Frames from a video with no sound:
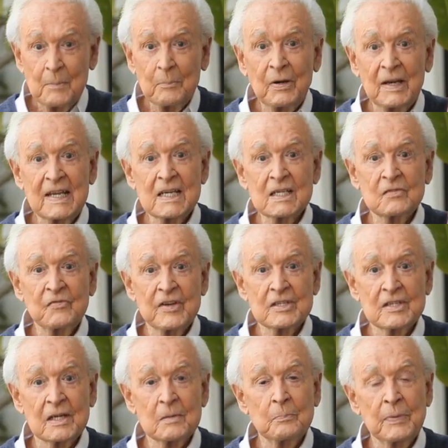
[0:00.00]
Please
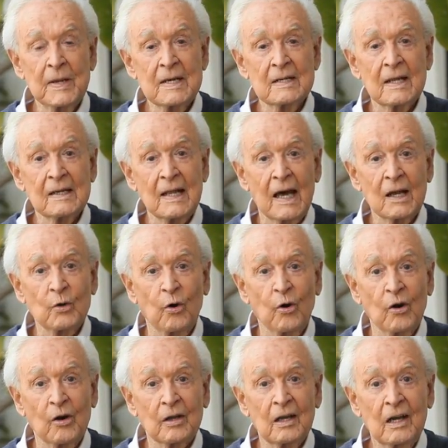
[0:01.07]
visit
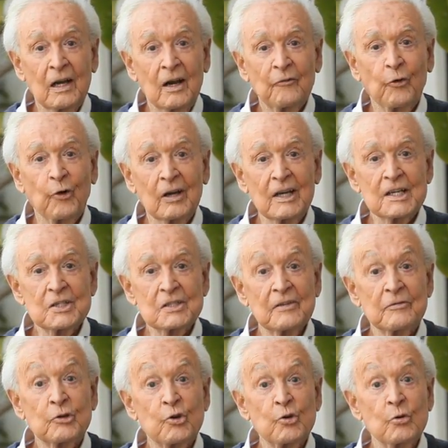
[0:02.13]
PETA.org for a list
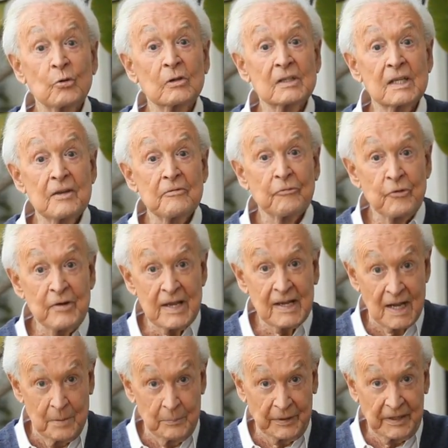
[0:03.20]
of cruelty free
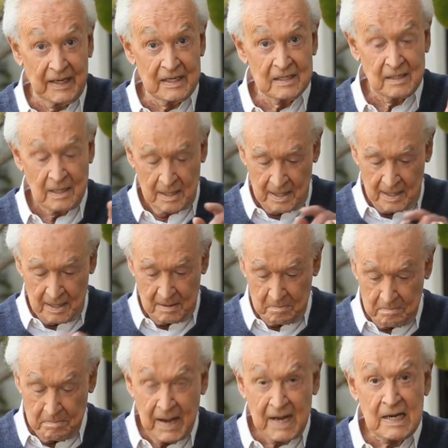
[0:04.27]
companies.
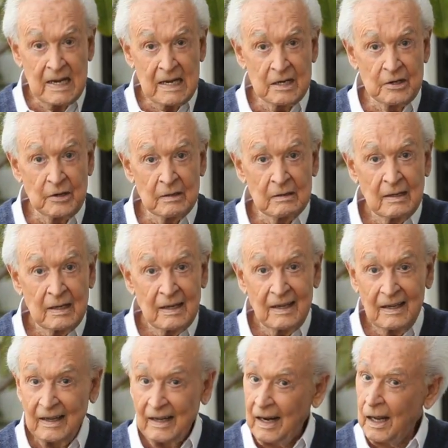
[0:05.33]
Benny here,
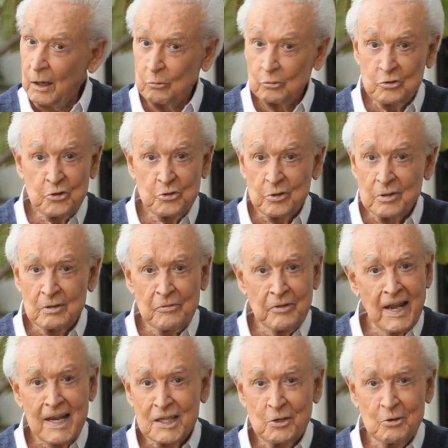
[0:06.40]
and I will sure
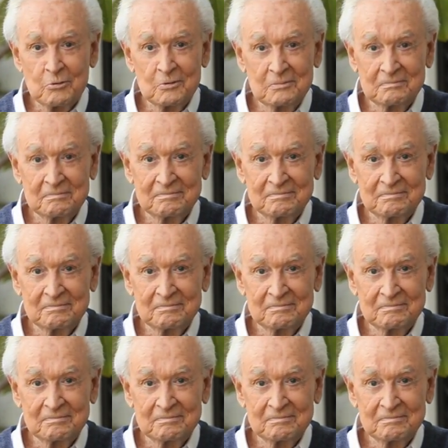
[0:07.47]
thank you.